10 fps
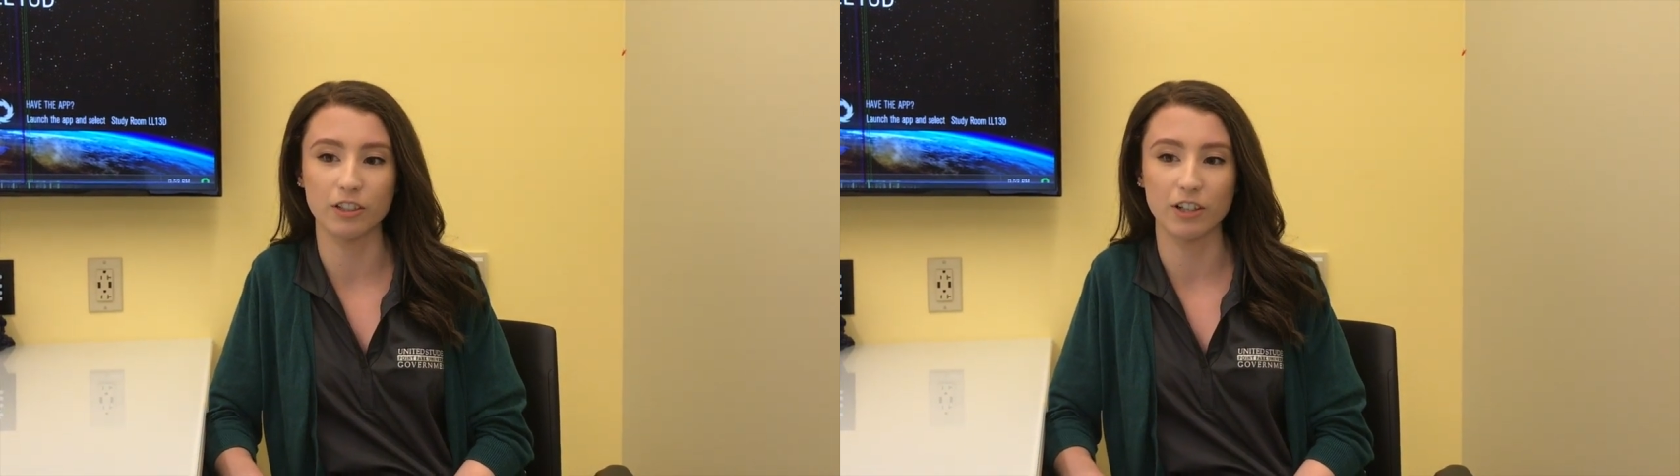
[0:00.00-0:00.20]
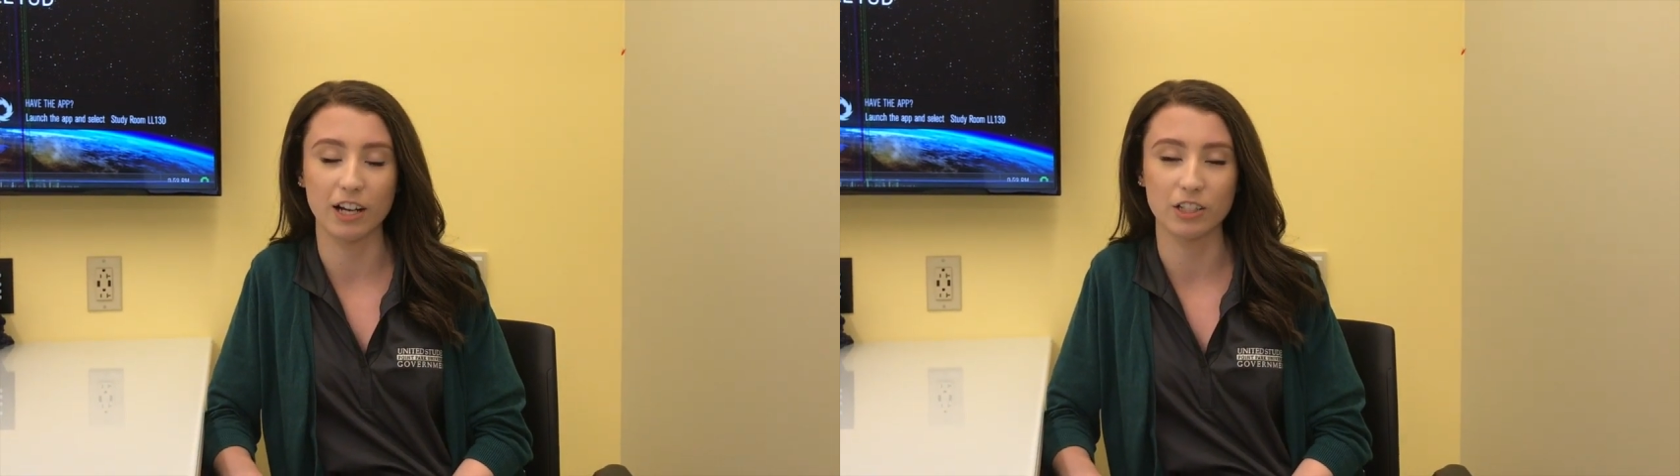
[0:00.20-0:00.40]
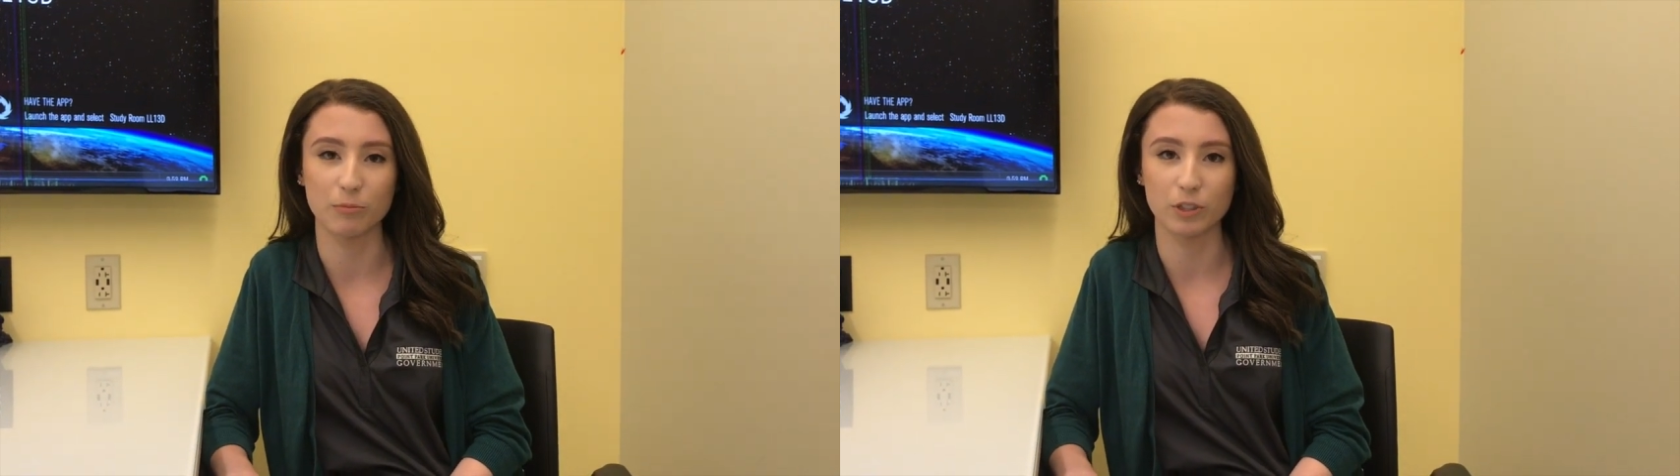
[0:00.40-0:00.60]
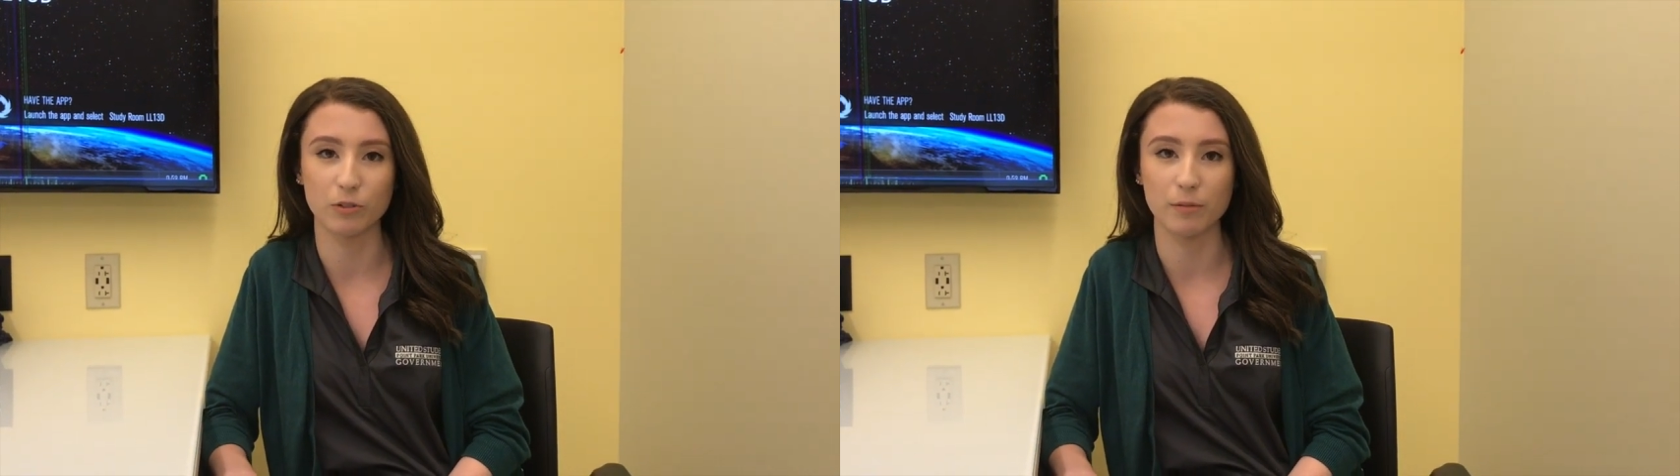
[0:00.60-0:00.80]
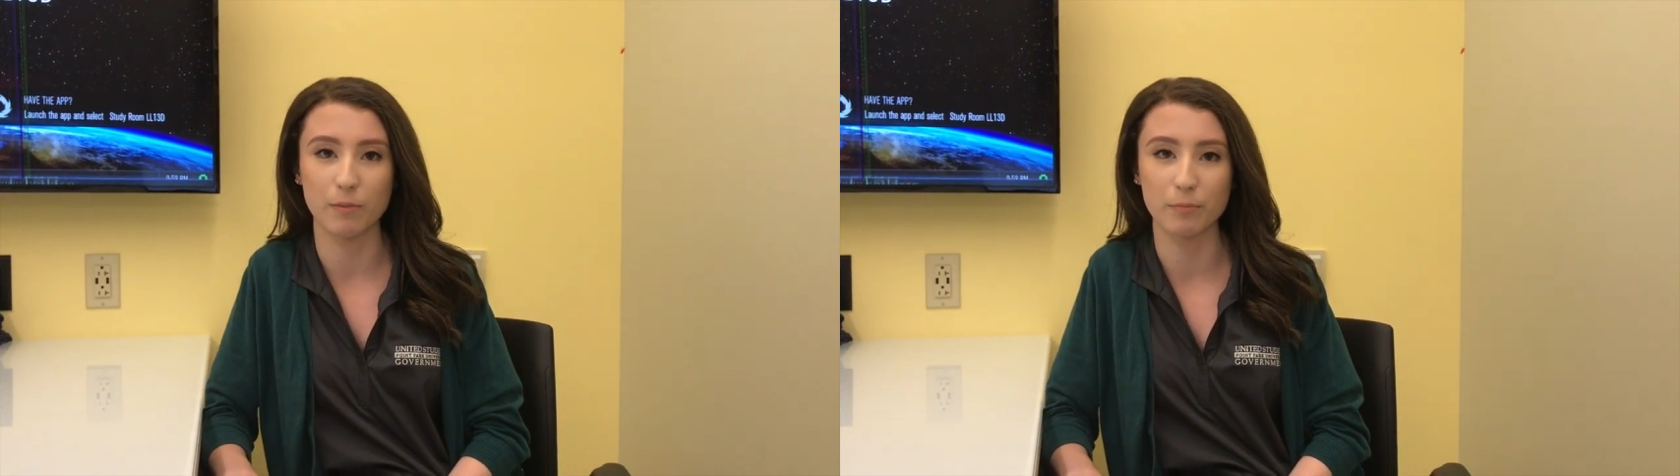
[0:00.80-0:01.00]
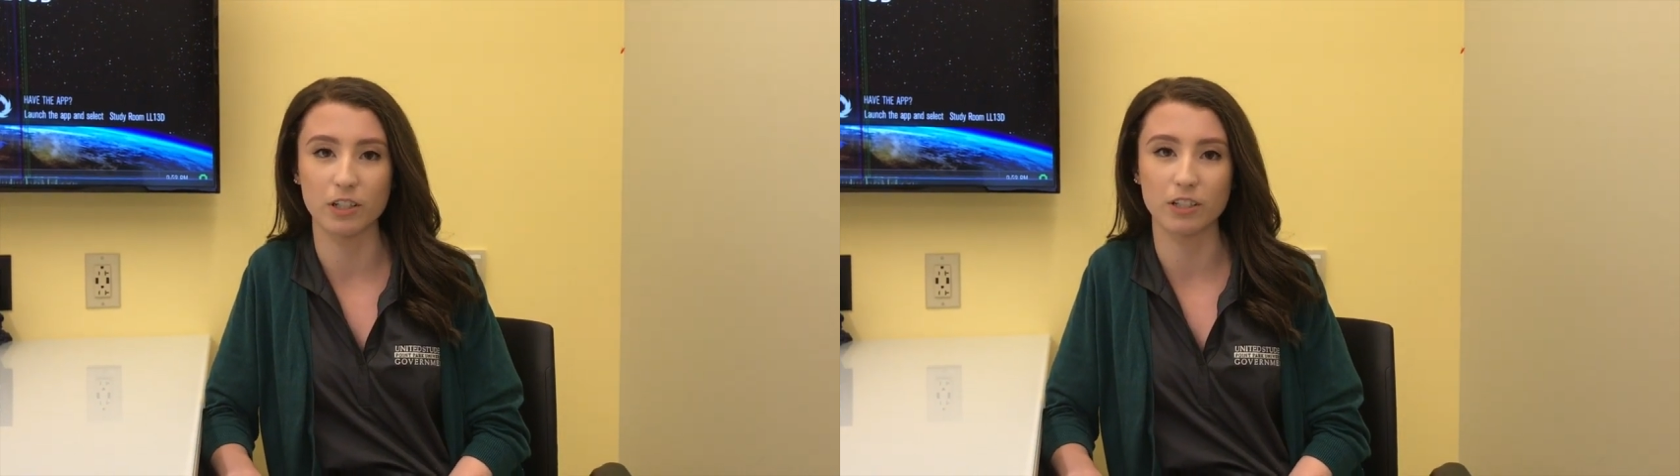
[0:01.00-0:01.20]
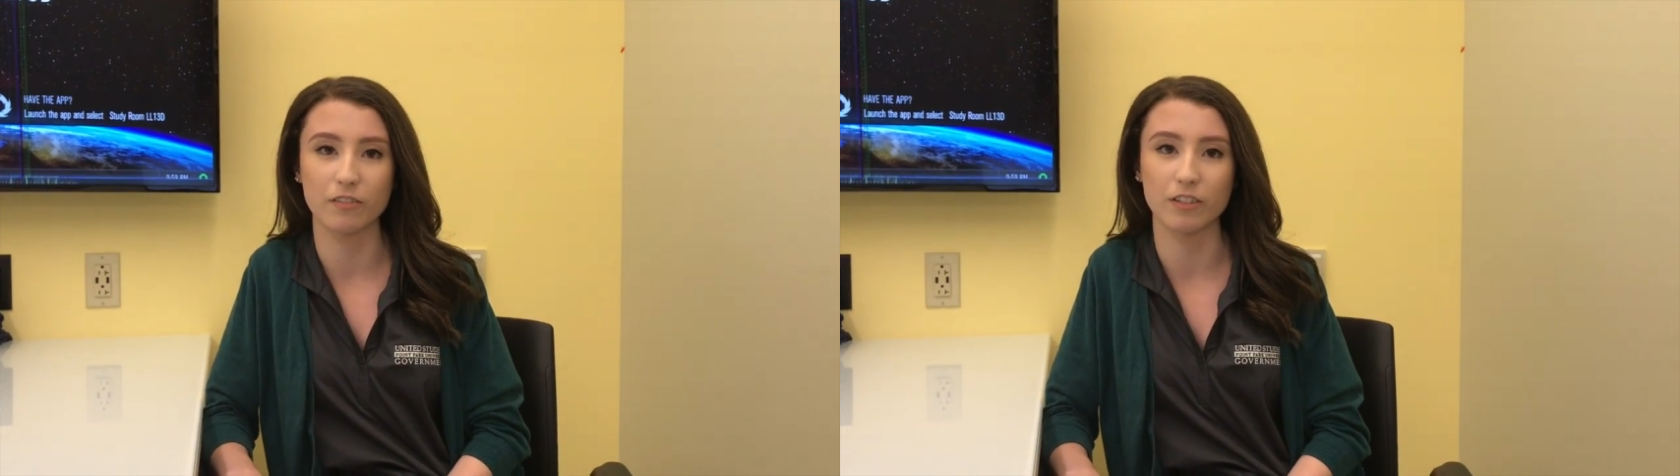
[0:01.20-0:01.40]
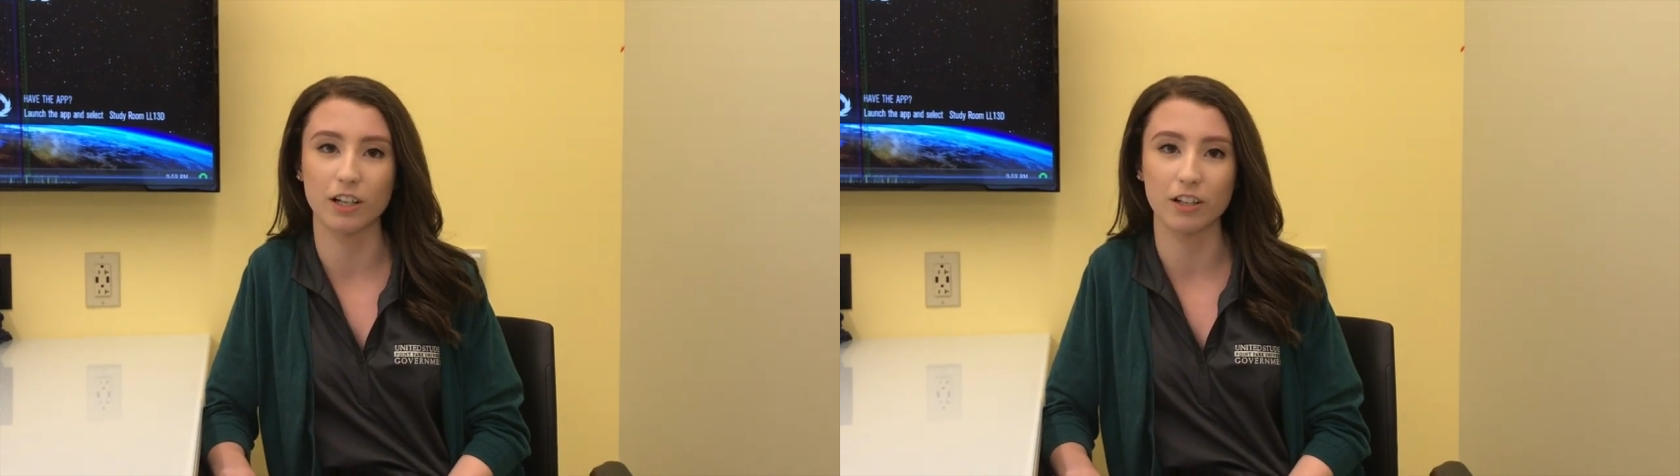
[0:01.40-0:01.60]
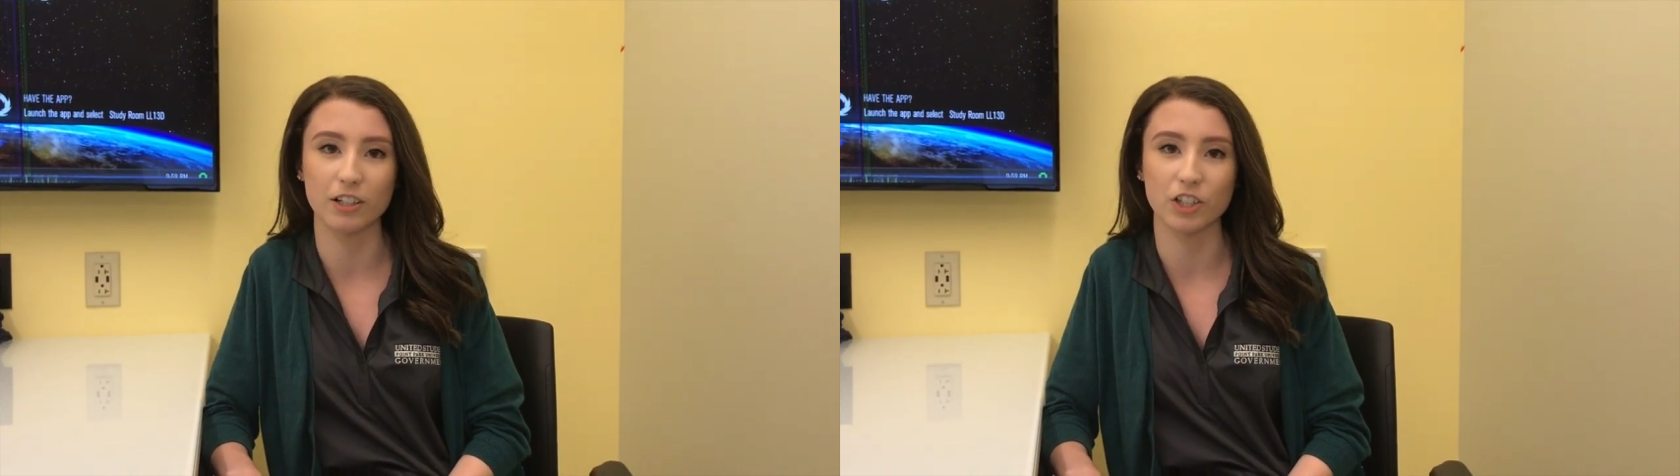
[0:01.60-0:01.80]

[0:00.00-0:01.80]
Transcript: interaction between members of the younger